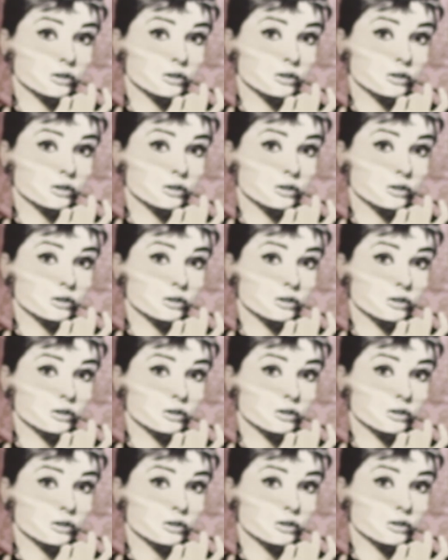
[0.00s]

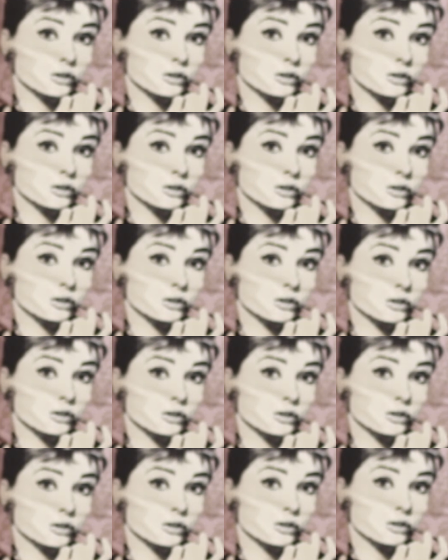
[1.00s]

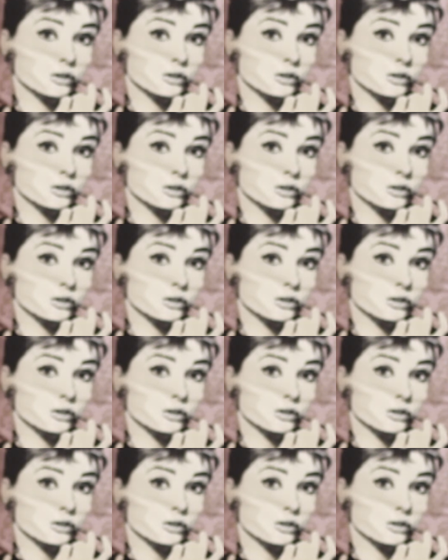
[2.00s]

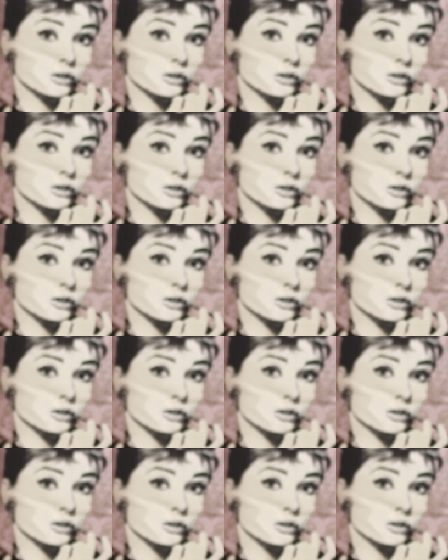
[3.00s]

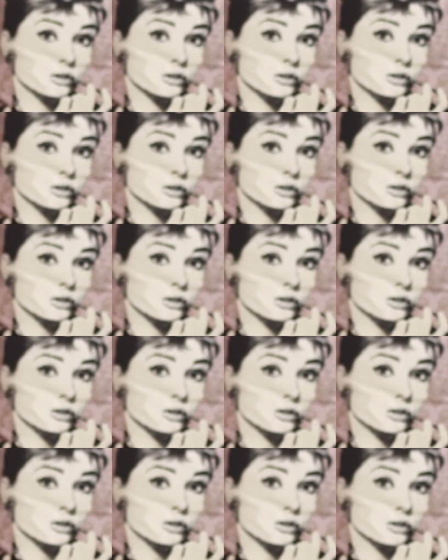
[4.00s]

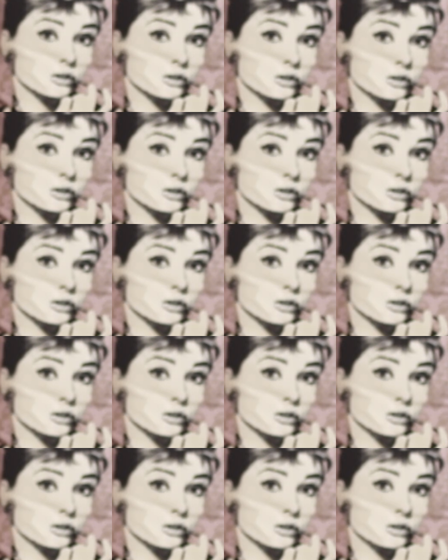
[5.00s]
The person shown says nothing.